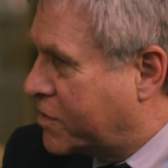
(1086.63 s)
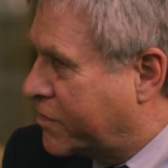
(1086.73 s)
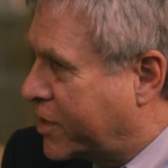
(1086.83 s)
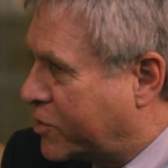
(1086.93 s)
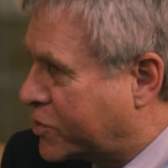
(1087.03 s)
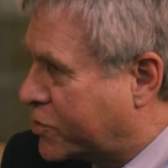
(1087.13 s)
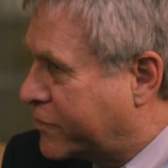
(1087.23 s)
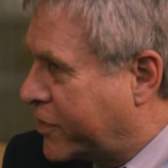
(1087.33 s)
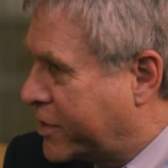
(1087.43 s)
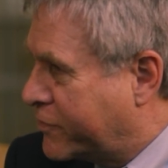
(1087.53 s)
their
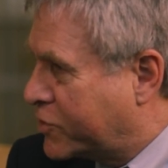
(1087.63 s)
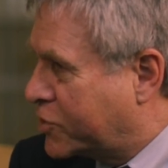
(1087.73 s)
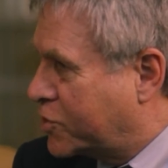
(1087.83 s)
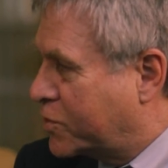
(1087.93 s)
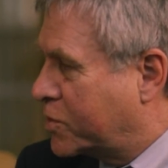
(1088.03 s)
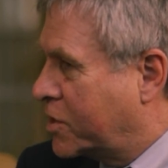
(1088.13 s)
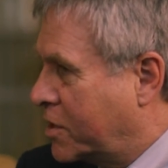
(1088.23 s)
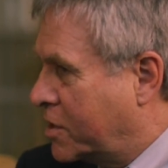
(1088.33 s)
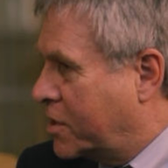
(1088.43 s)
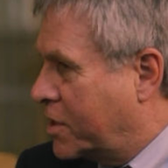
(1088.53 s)
survival to
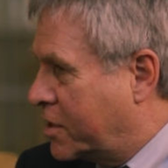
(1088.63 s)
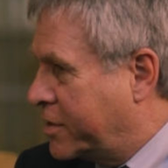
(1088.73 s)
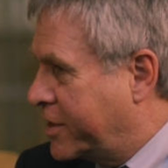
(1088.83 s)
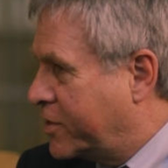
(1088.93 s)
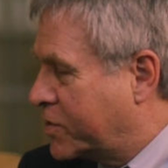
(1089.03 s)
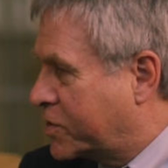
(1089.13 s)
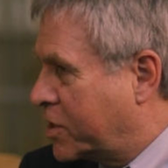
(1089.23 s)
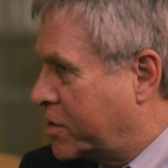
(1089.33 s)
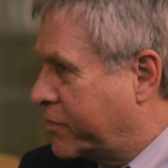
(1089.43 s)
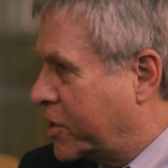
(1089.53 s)
in the
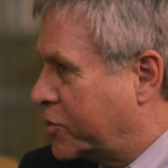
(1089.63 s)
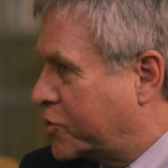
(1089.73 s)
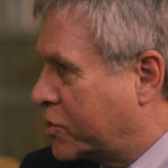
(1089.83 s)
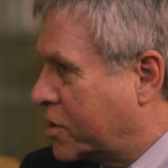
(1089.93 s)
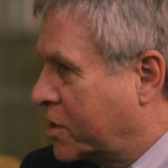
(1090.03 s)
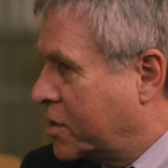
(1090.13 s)
state of nature?